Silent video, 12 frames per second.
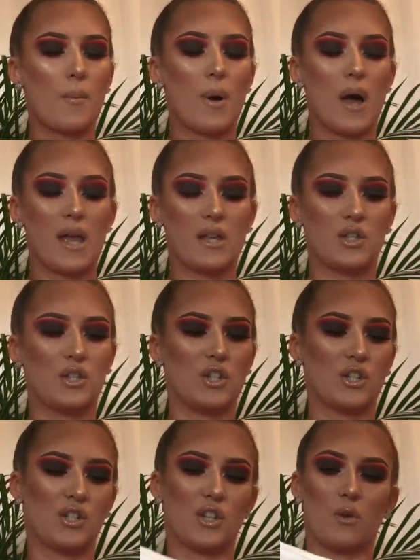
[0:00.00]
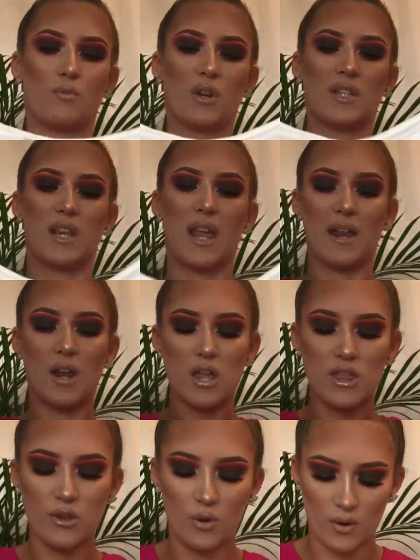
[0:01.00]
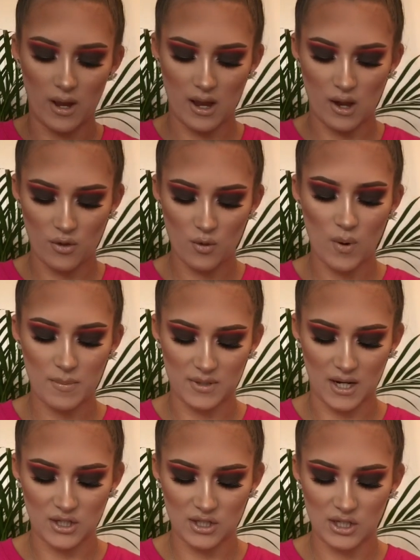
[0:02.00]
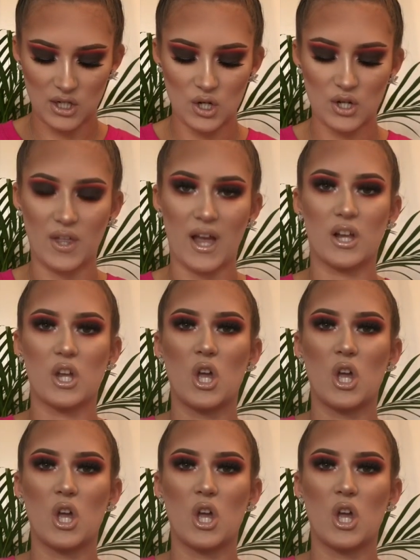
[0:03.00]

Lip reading: but it's just so pretty. And I thought, on the website, it doesn't look that